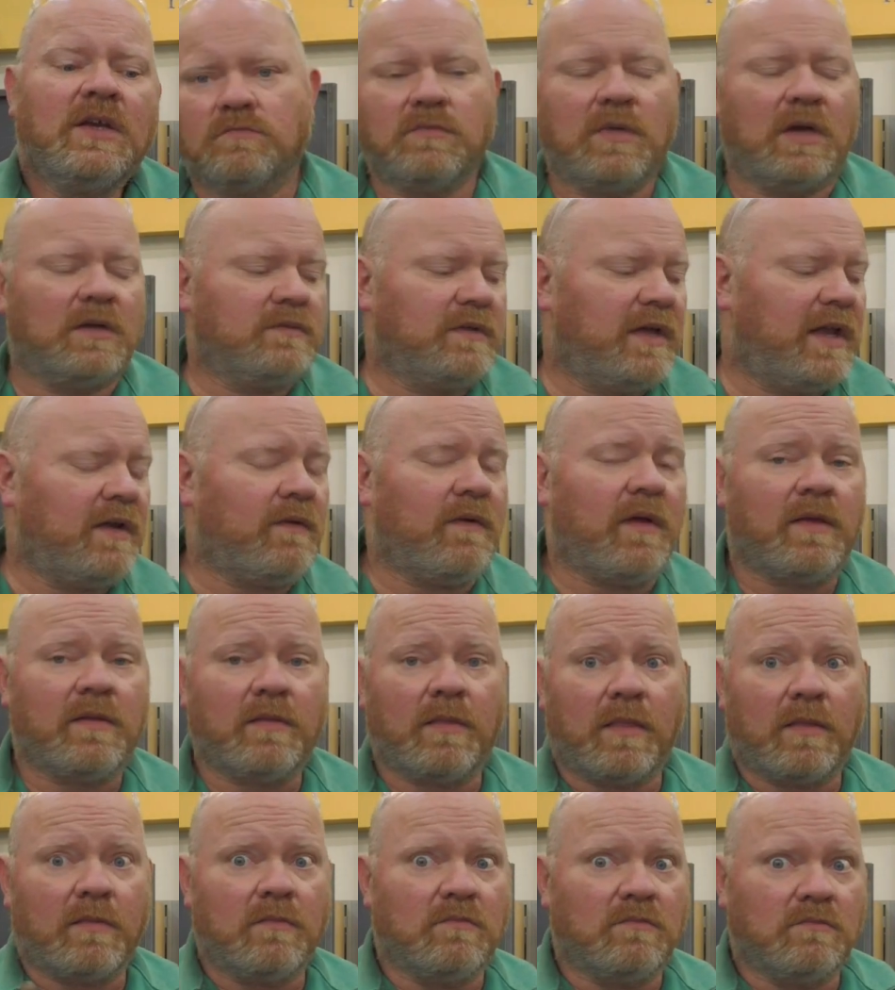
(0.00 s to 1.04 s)
But anyway,
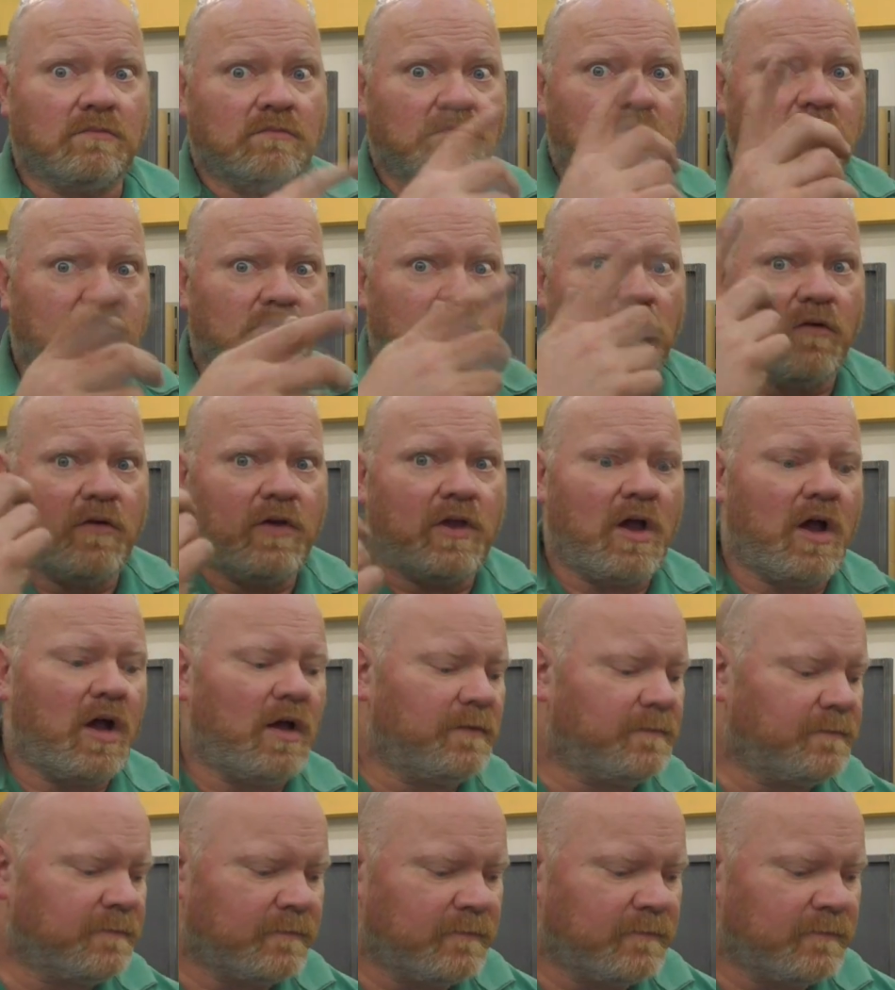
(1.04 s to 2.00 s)
moving on.